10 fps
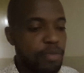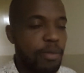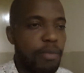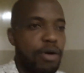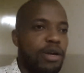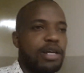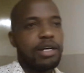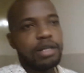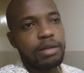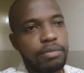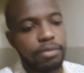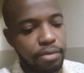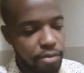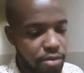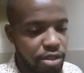from the morning
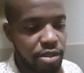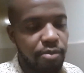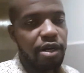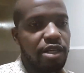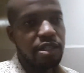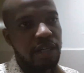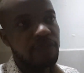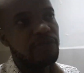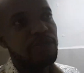just managing a